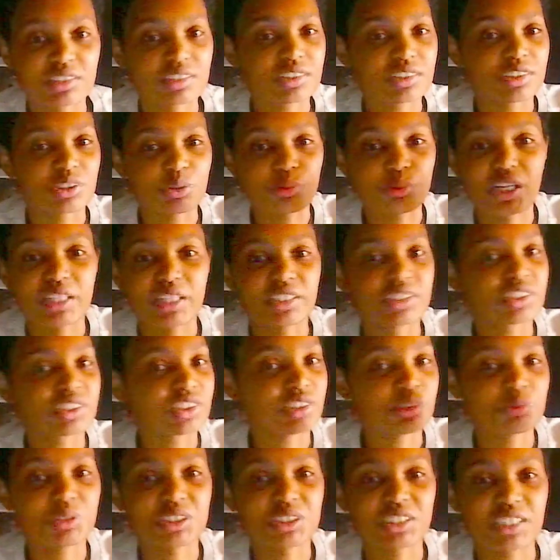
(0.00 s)
so mine is going to
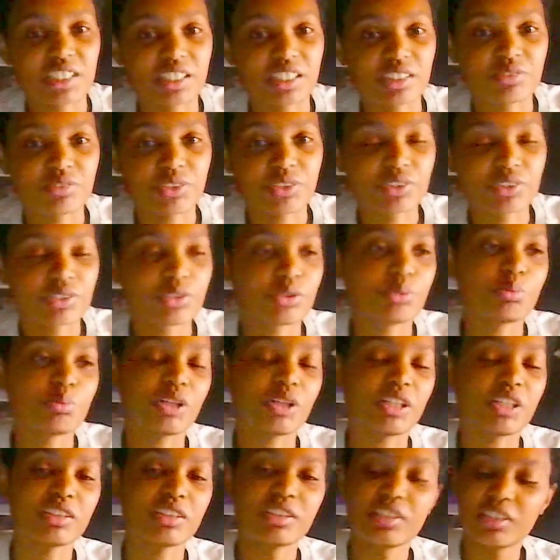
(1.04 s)
be standing vertical,
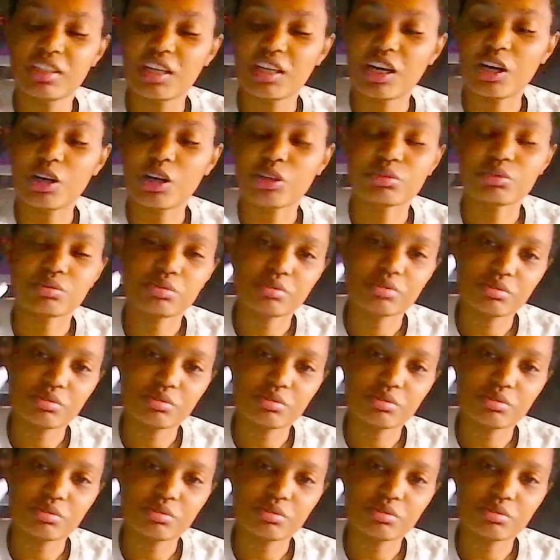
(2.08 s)
but I'll